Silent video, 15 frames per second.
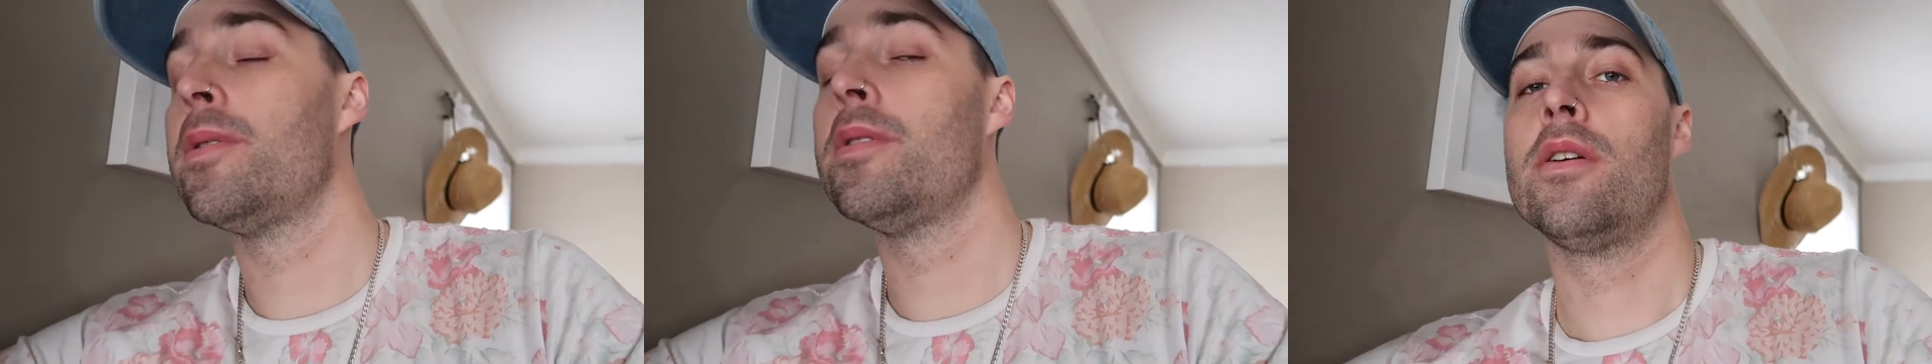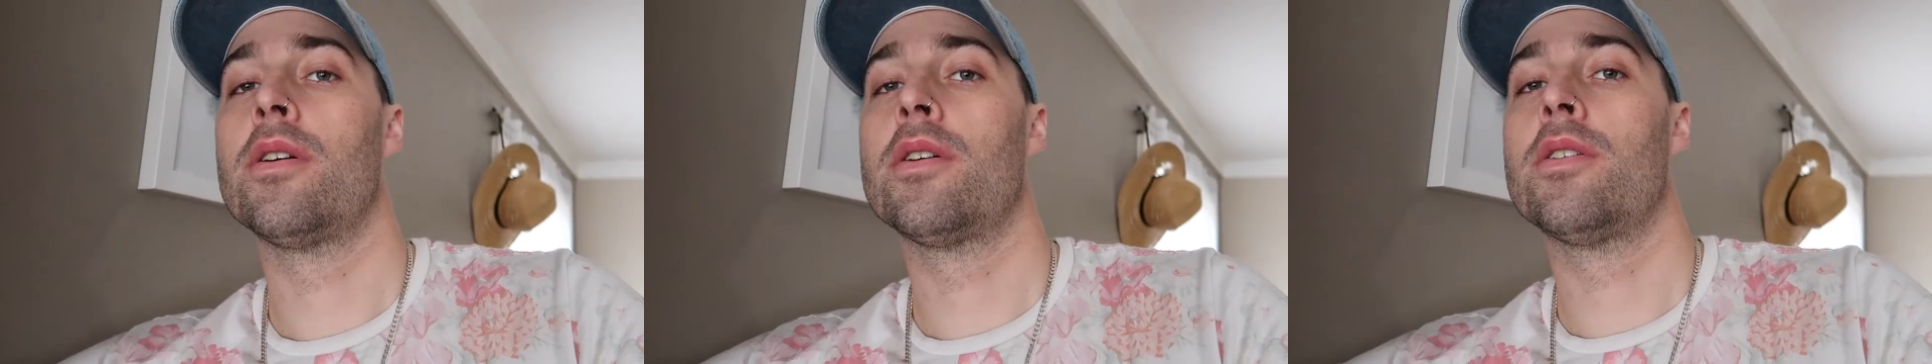
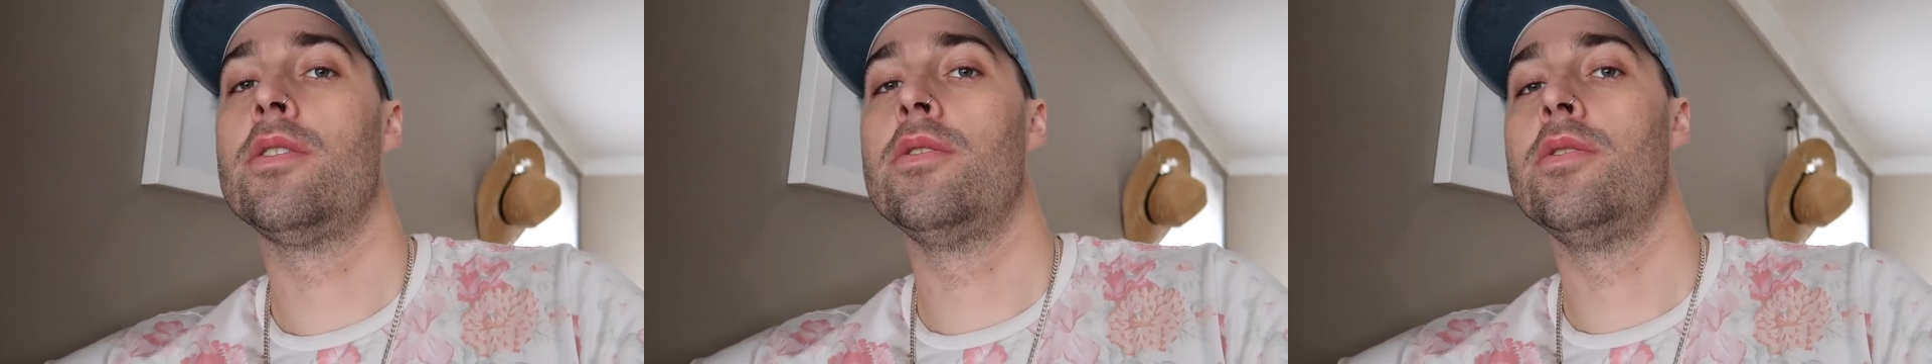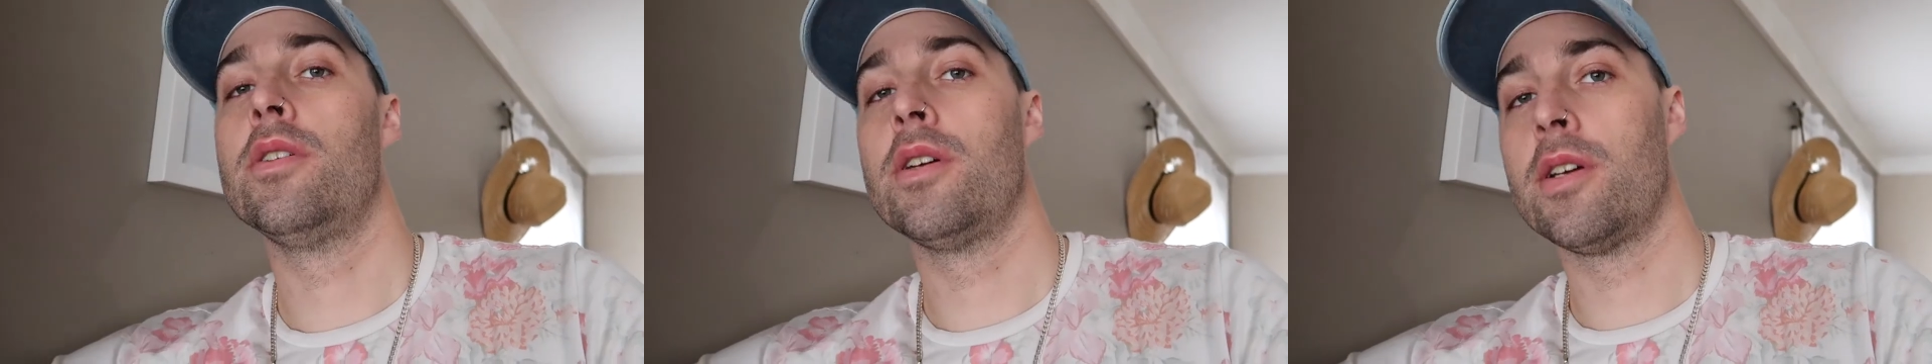
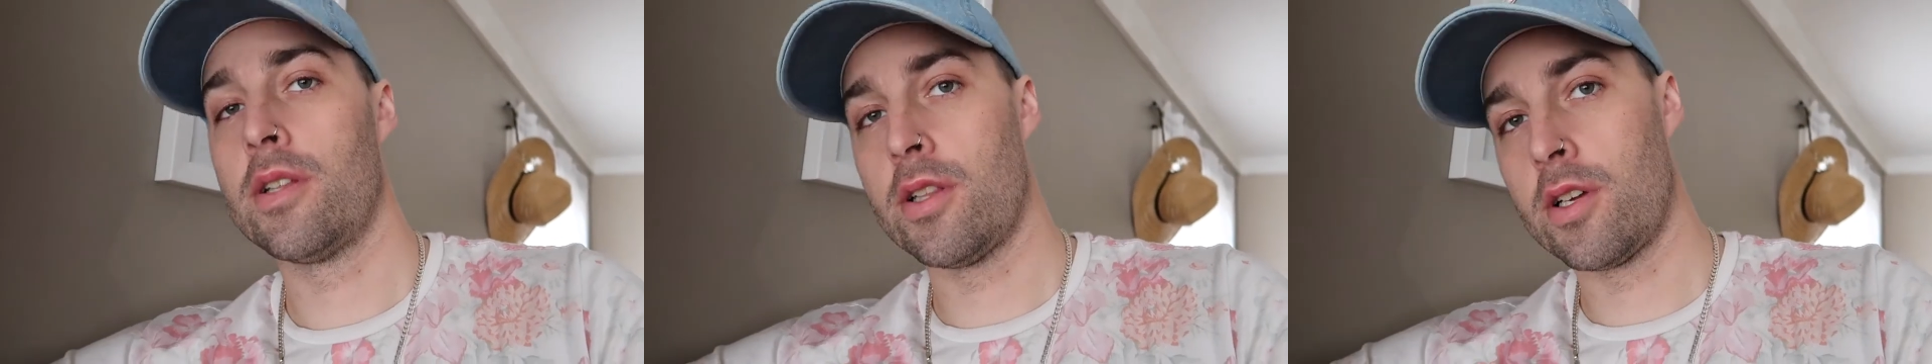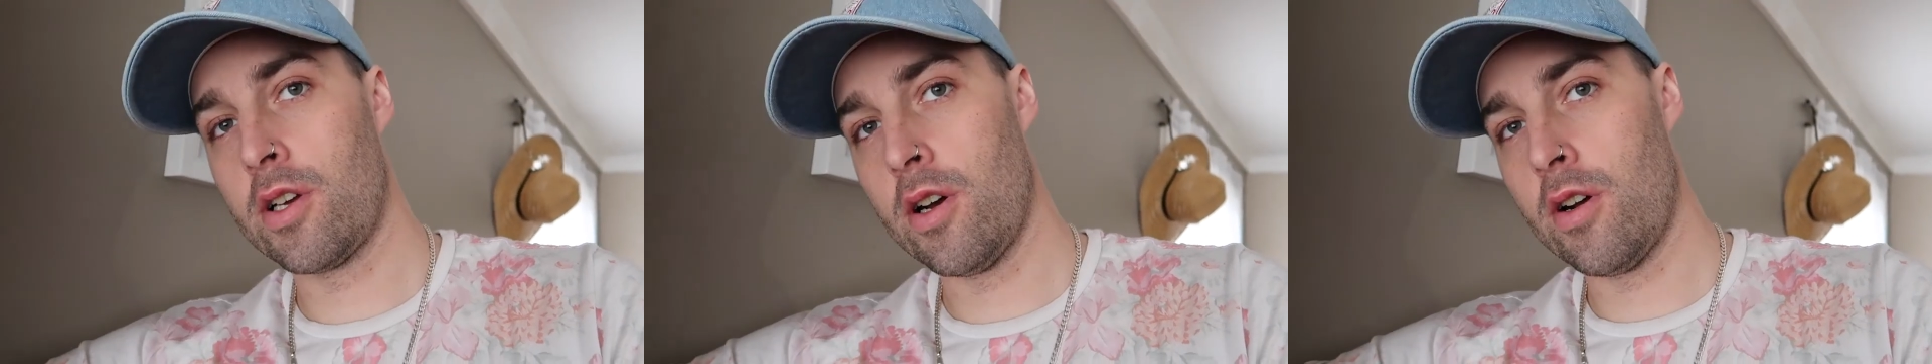including
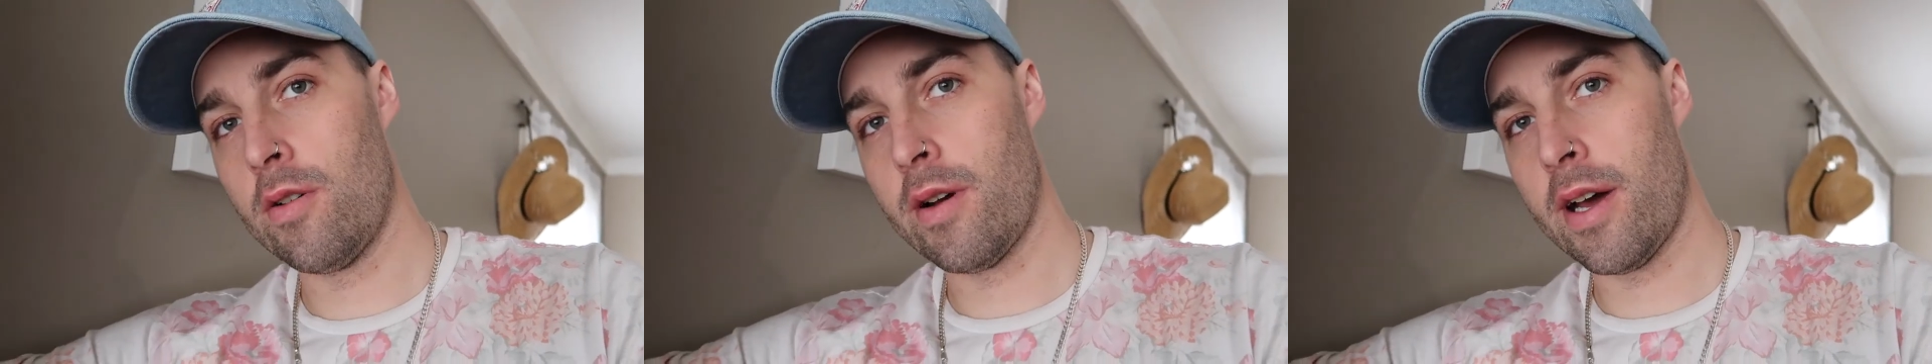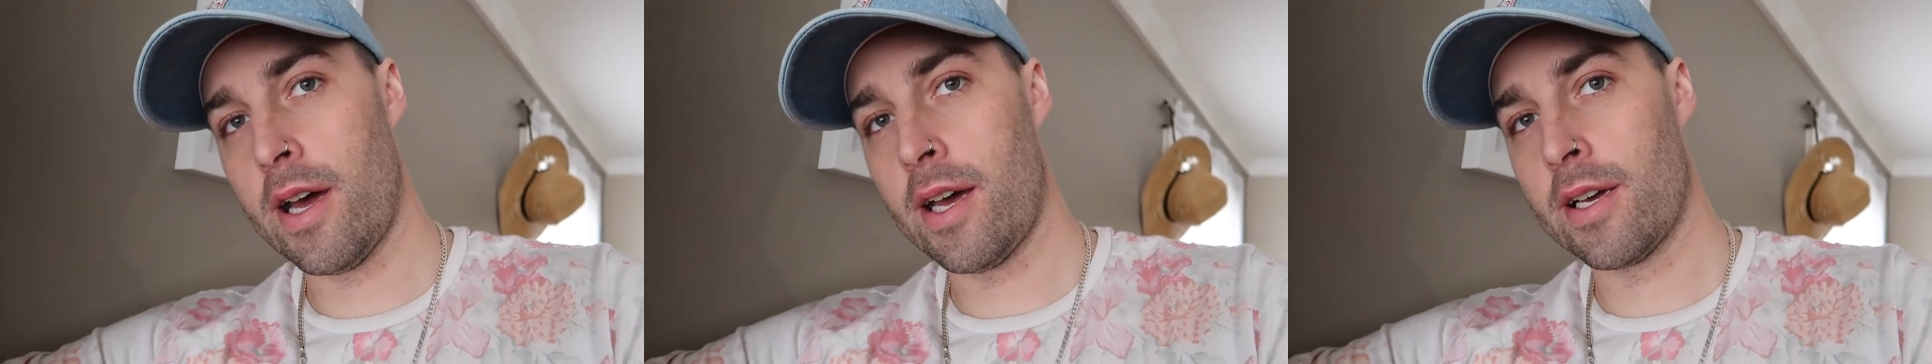the
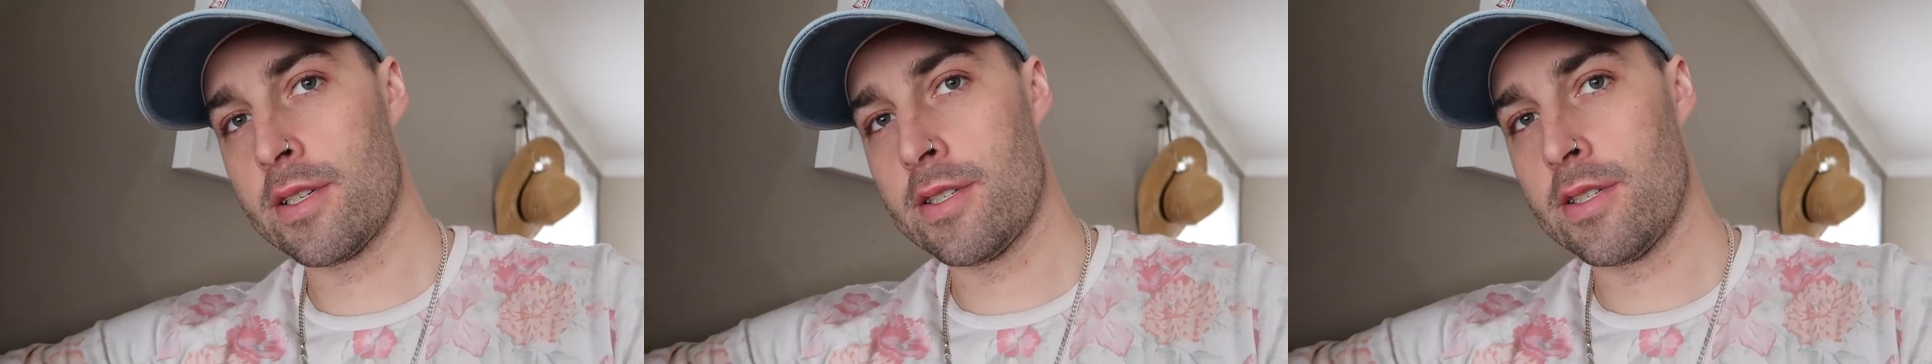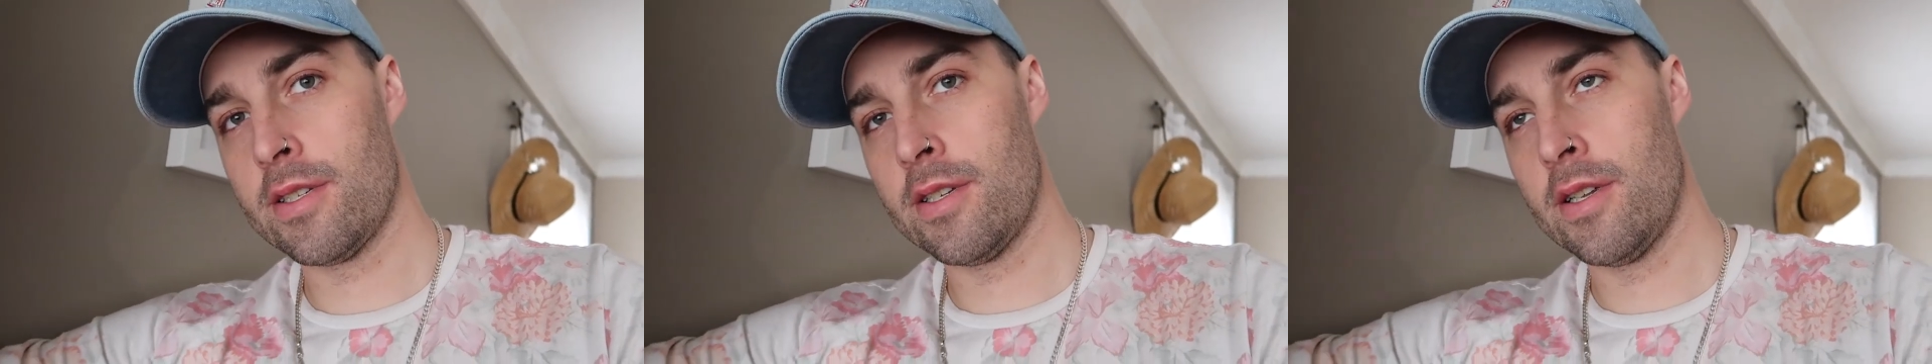
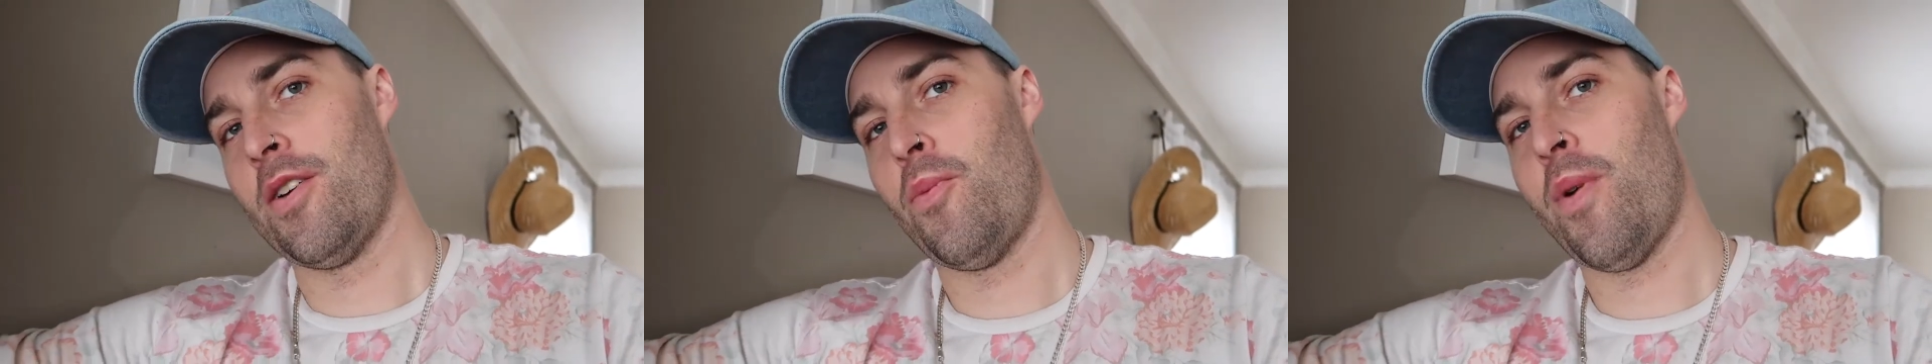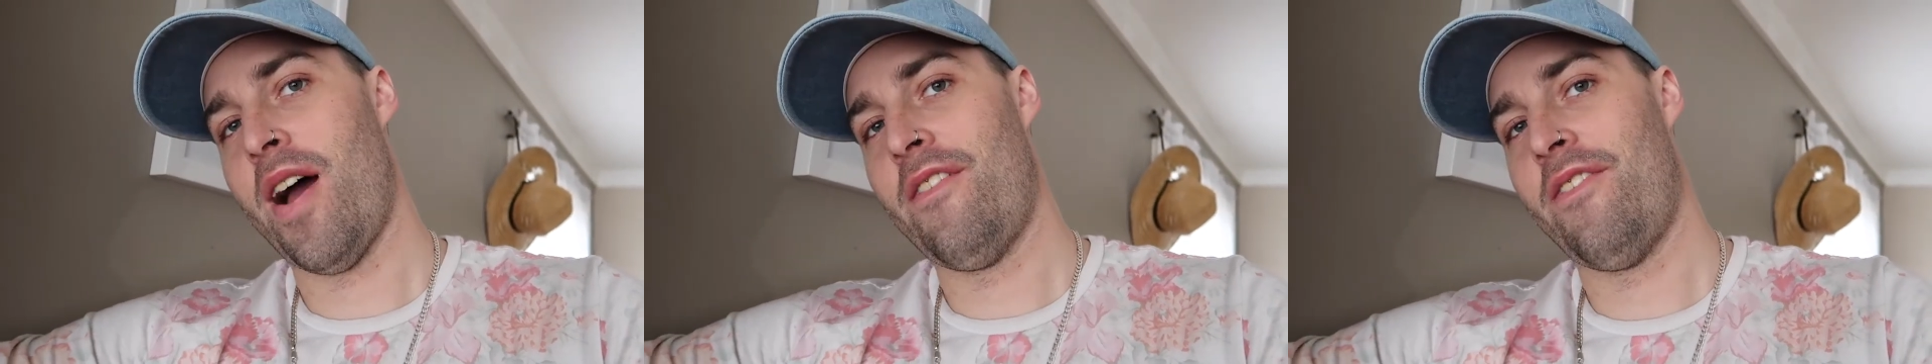coax, the
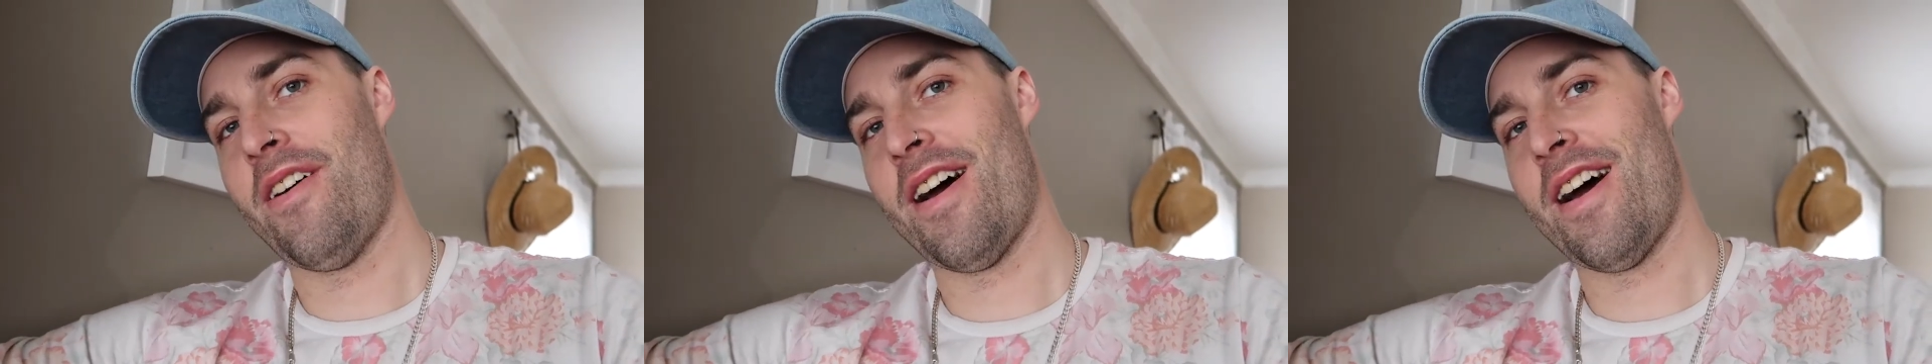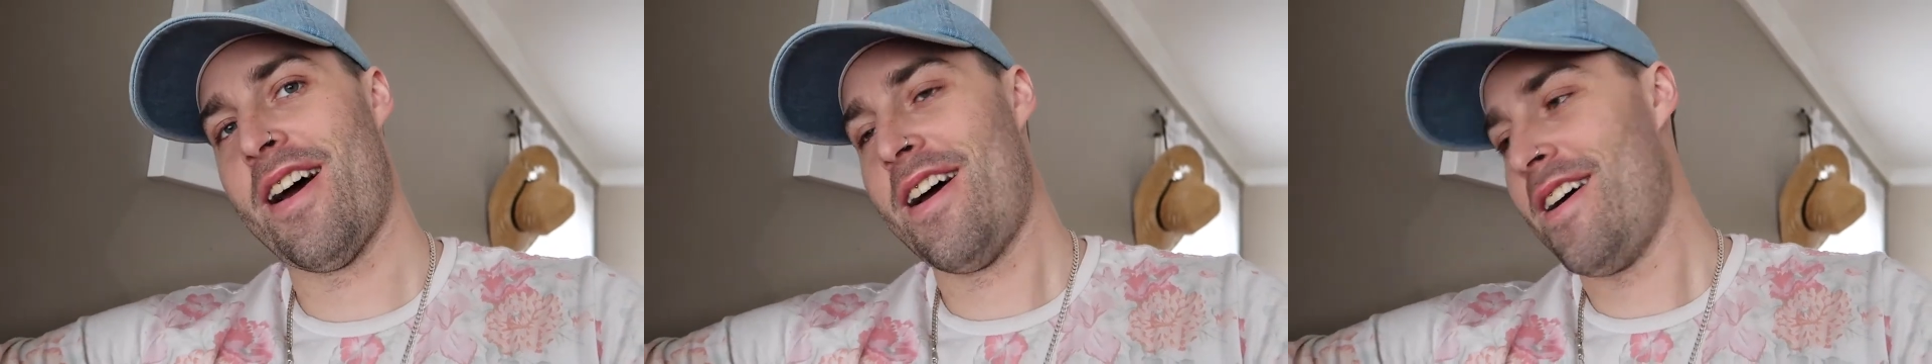
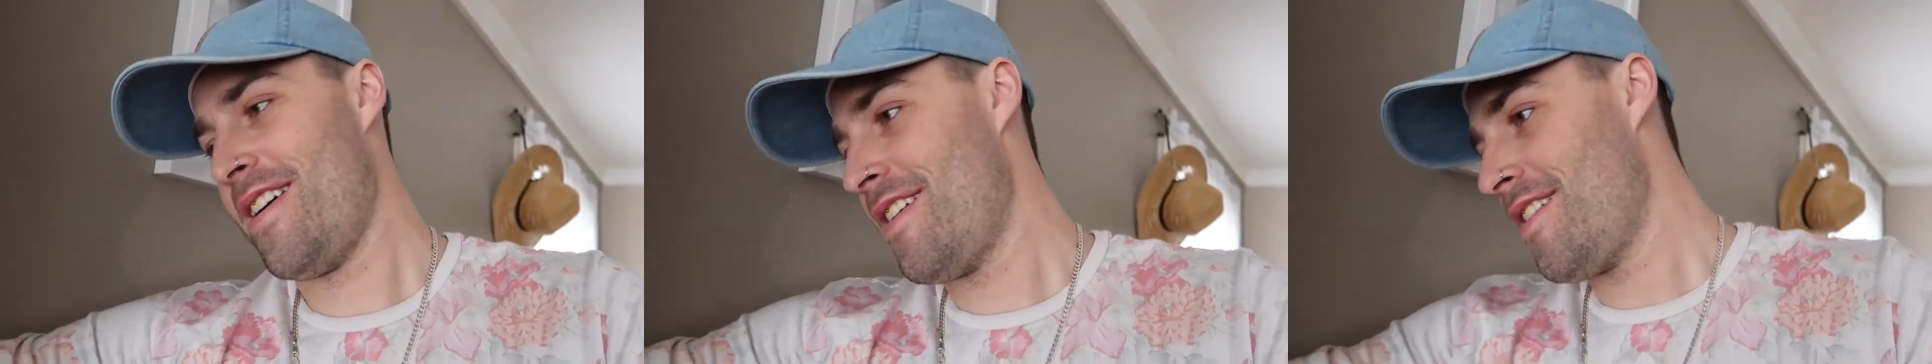Wi-Fi,